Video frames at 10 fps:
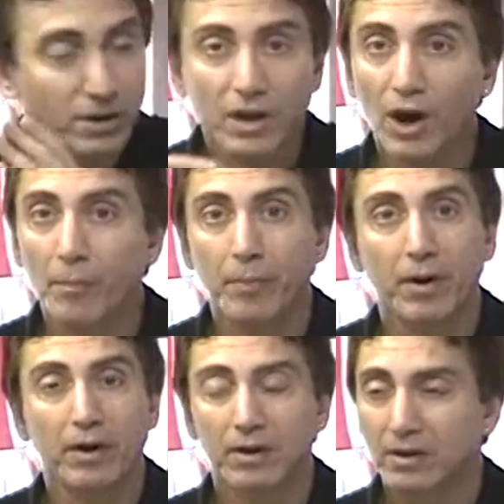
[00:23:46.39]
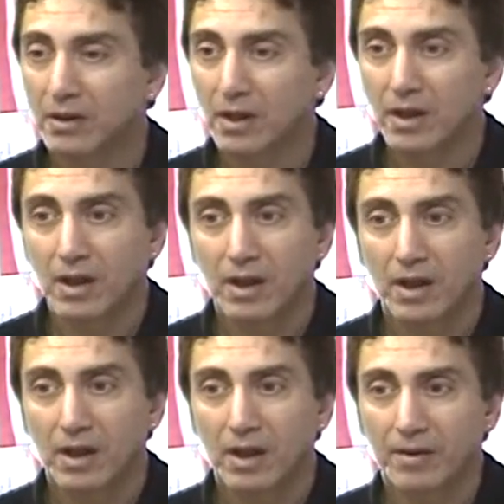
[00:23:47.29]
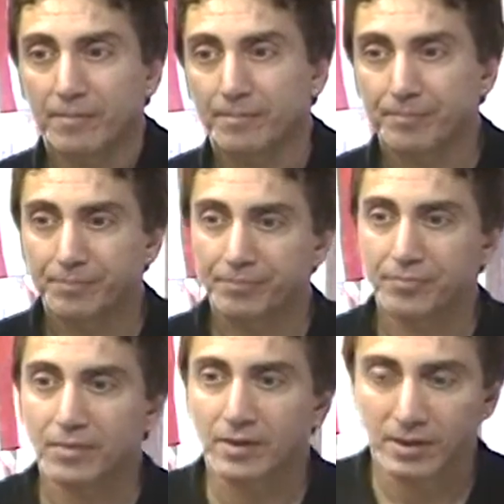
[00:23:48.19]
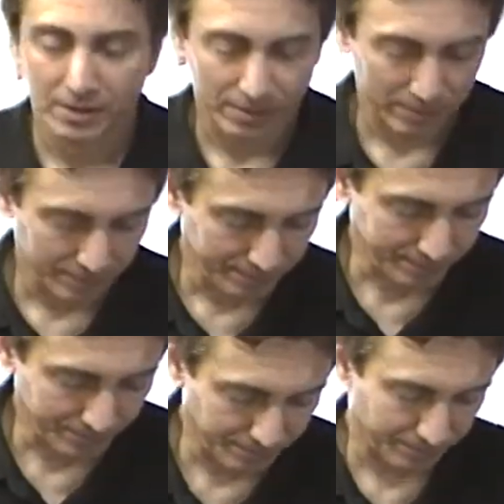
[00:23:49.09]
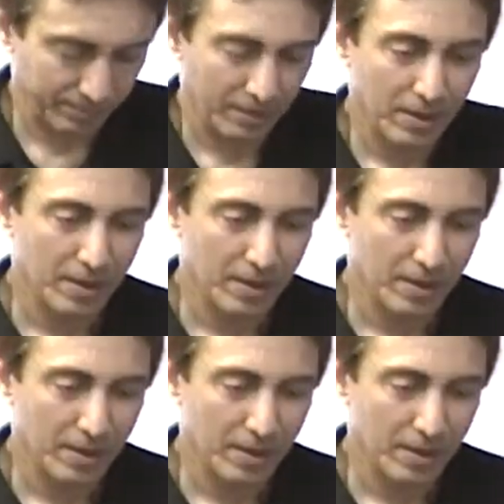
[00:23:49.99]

You can help, but they can't they can't stop the payments for them.